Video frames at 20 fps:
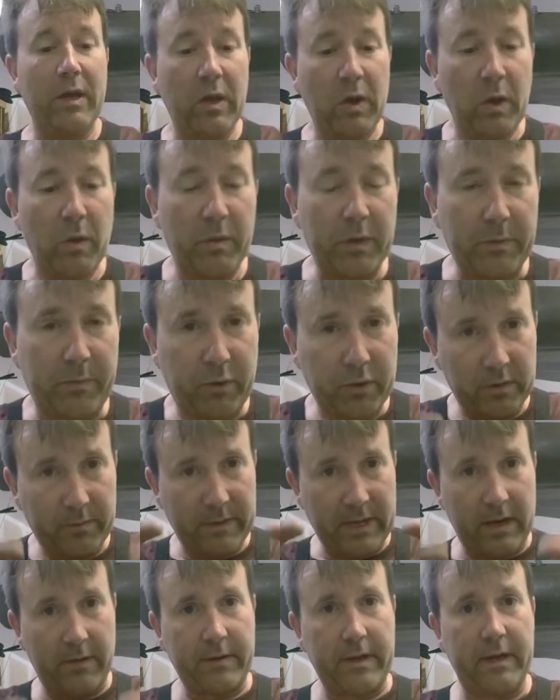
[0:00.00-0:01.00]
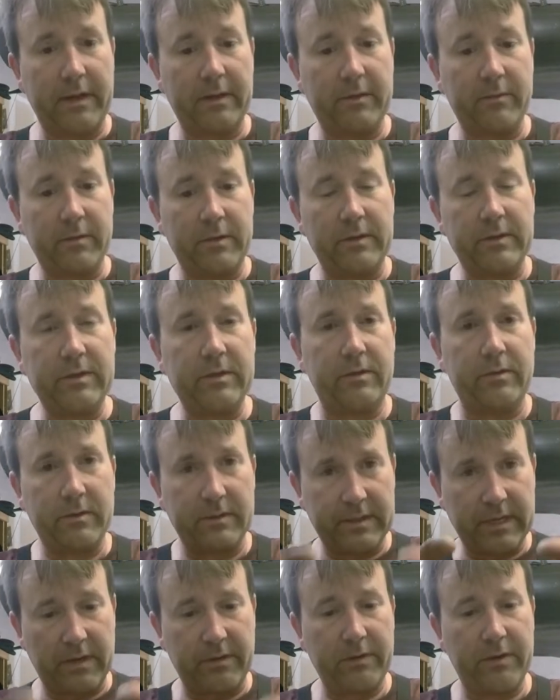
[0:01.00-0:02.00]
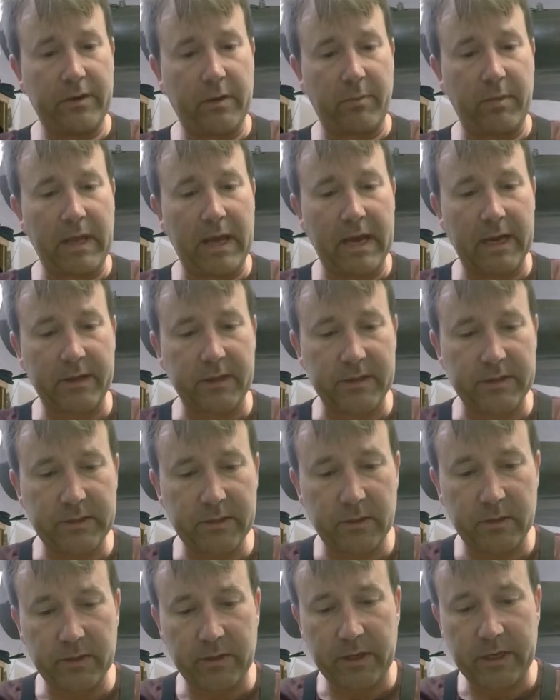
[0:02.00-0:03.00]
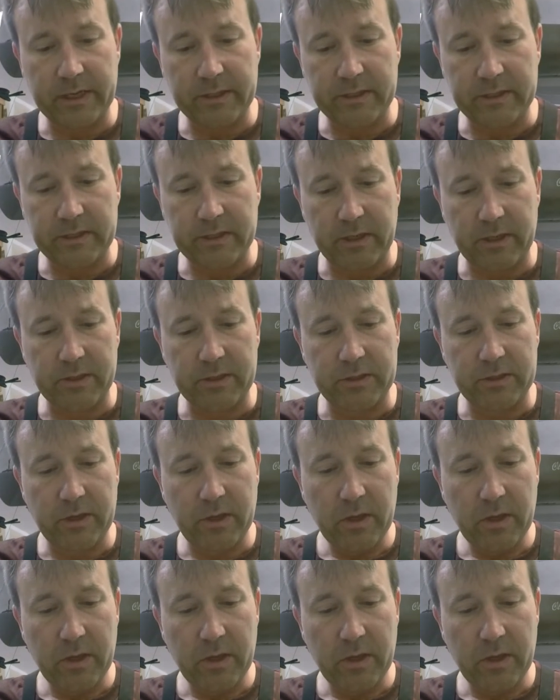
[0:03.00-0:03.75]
when you put them down on the cylinders down into the block, the cylinder head studs